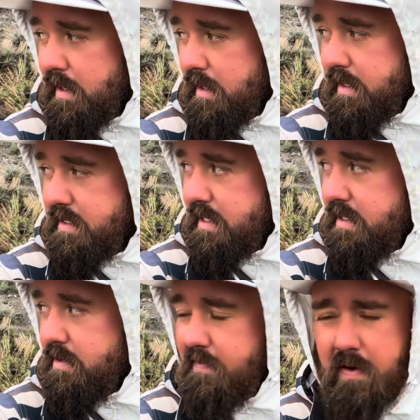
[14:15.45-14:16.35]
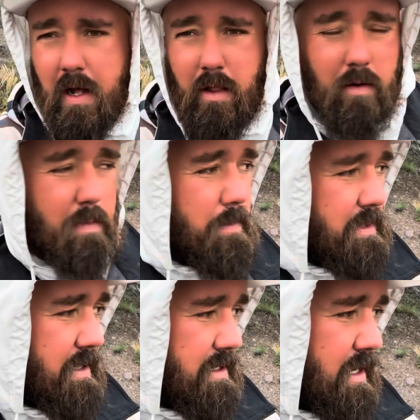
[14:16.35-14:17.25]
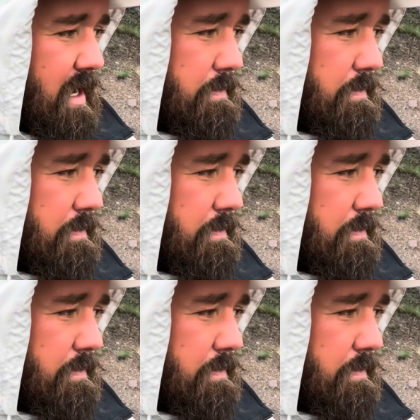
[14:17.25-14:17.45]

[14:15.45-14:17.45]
I continued to follow them up to the top,